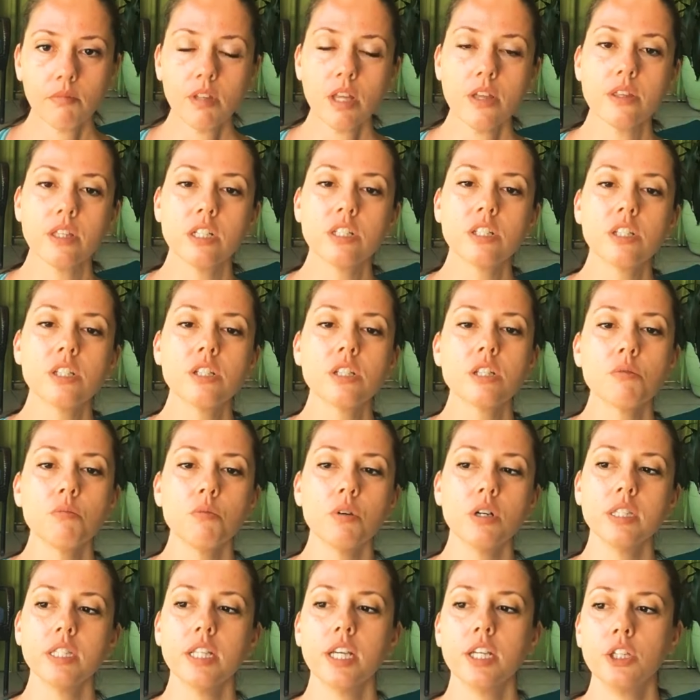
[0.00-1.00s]
This is the
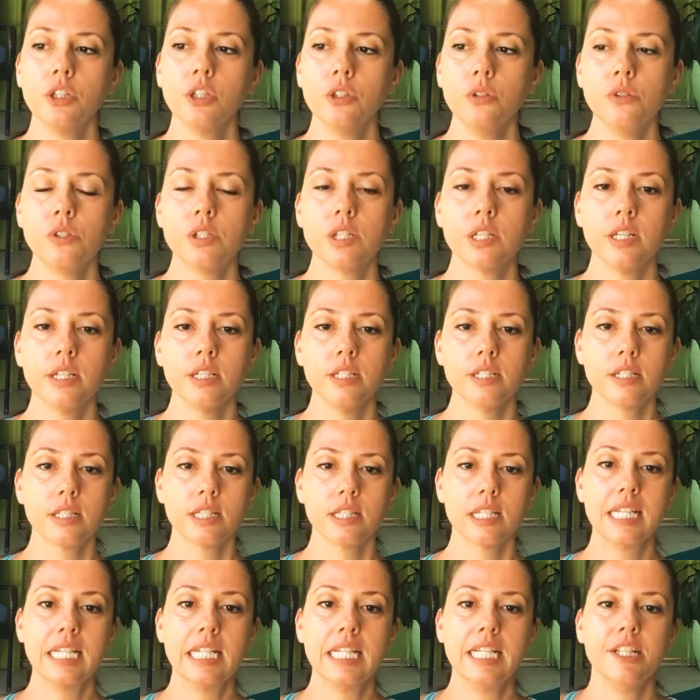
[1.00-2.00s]
one that uses the
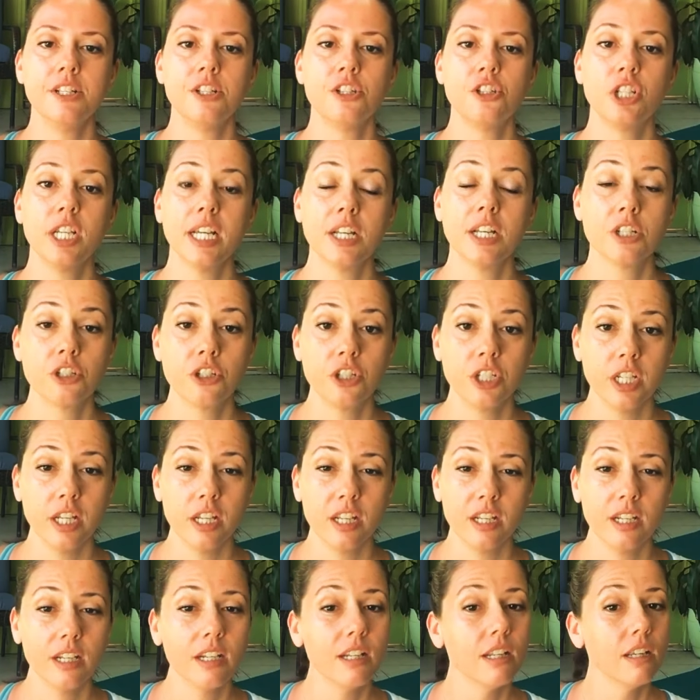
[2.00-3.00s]
knees, chest,
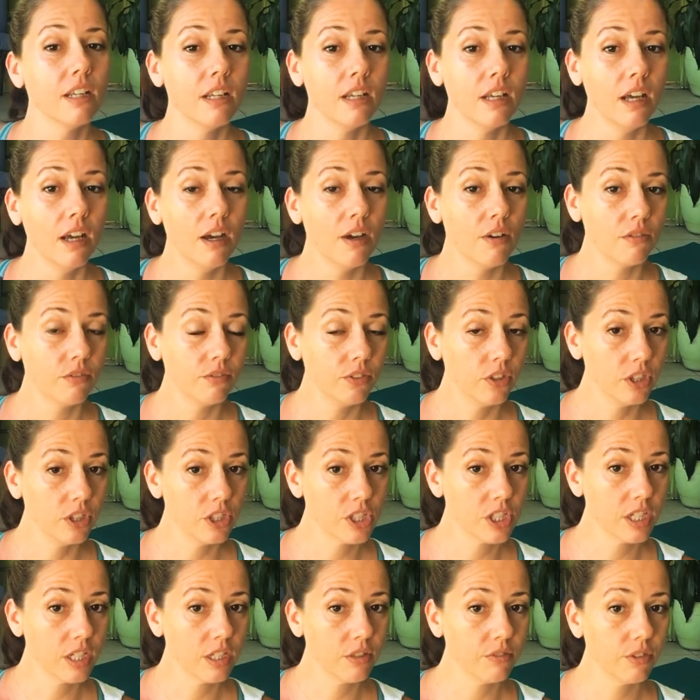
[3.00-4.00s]
chin
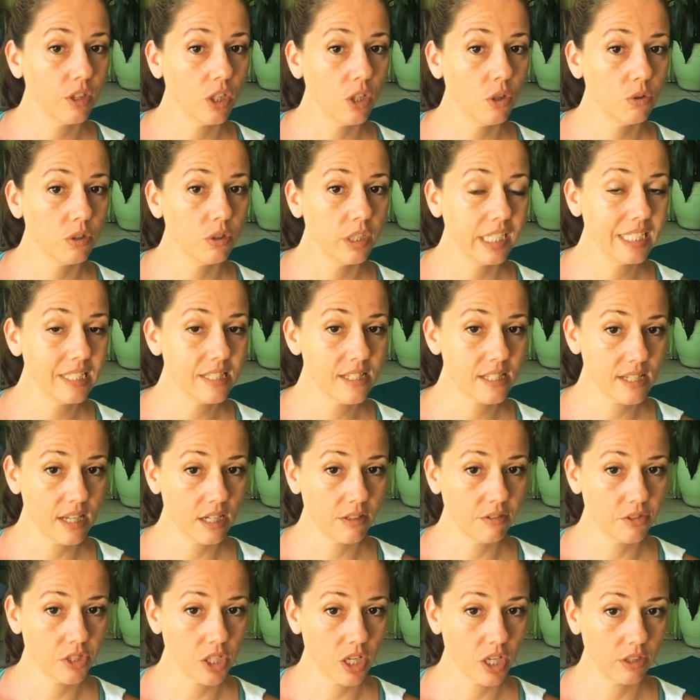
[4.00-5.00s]
version of lowering instead
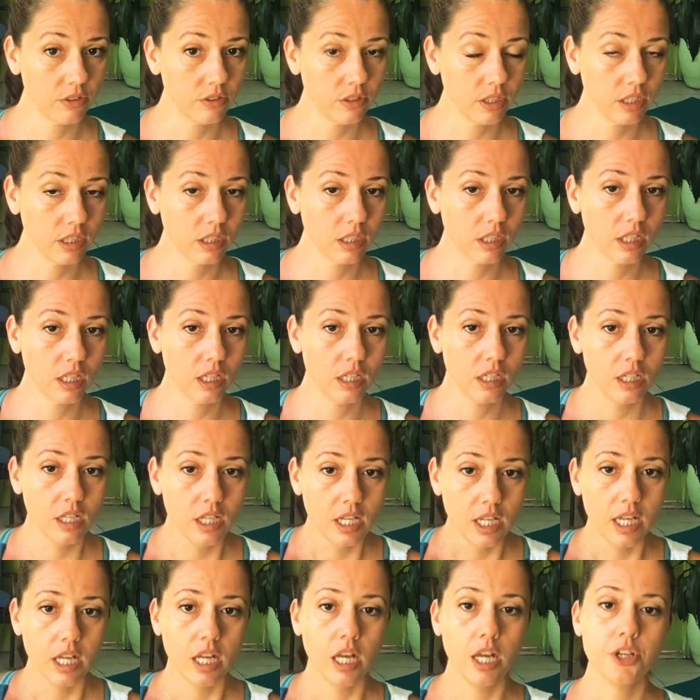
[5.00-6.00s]
of chaturanga,
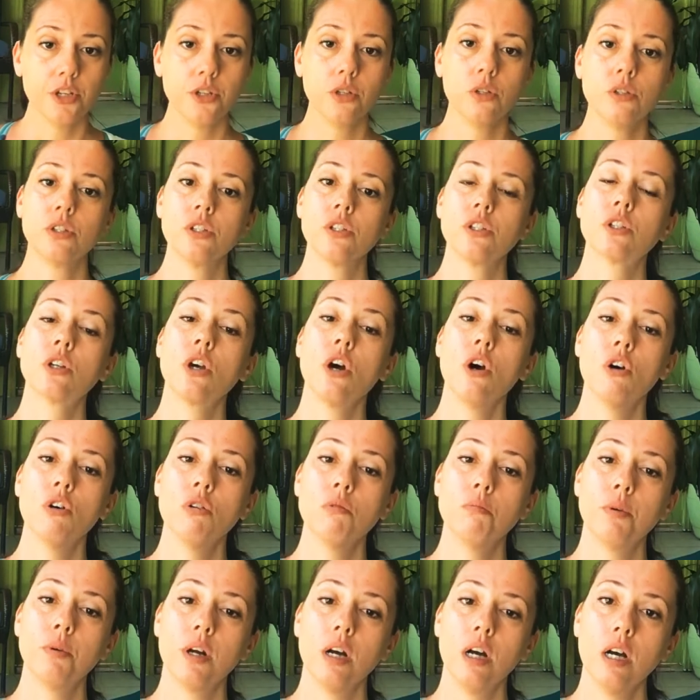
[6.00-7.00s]
and uses
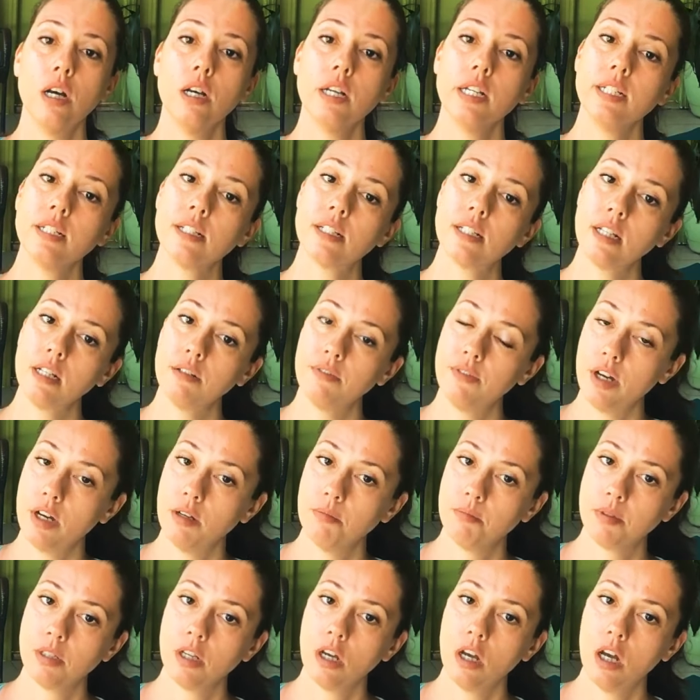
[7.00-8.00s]
cobra instead of
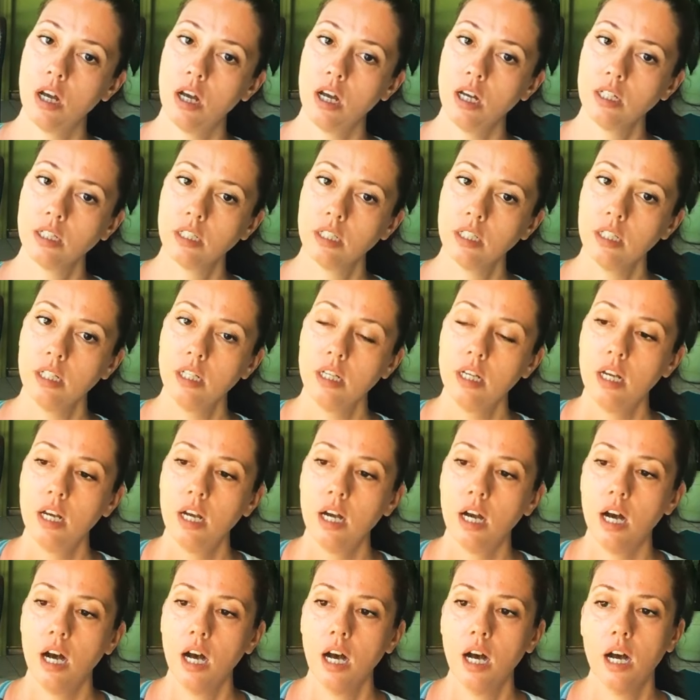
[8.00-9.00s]
up dog,
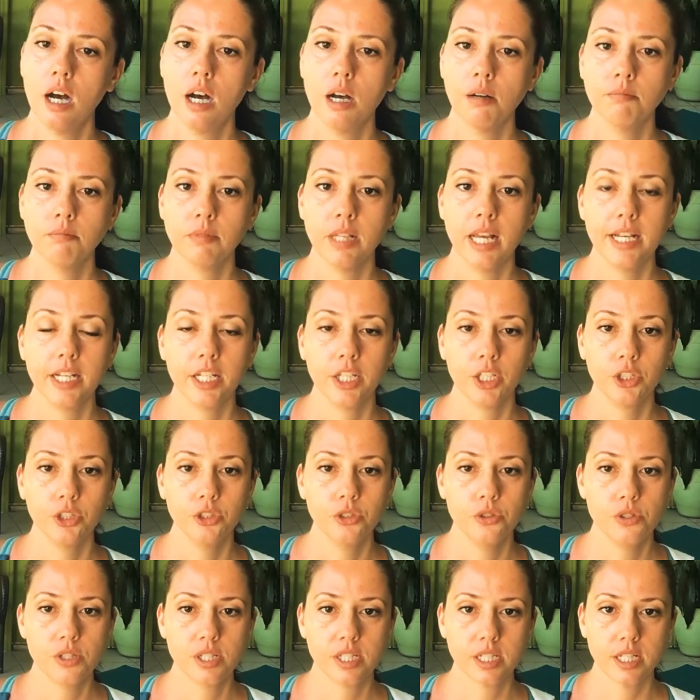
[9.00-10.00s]
and it
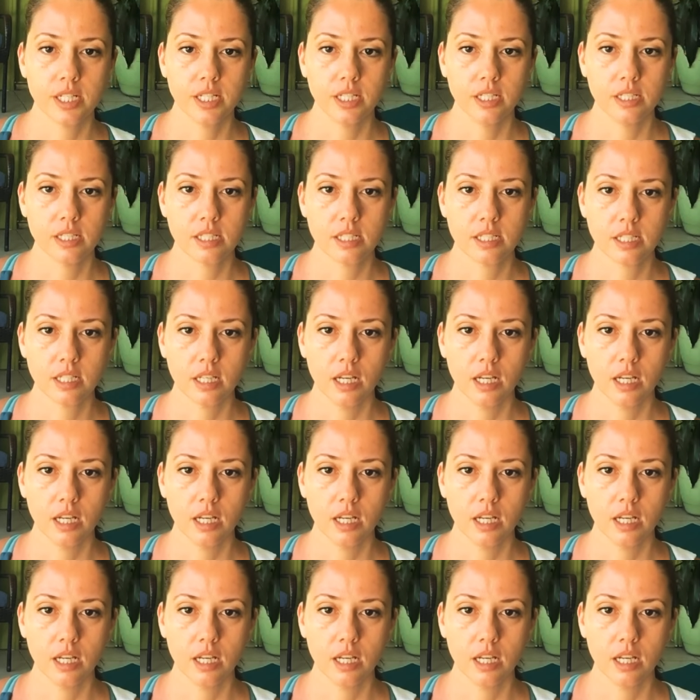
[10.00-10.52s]
uses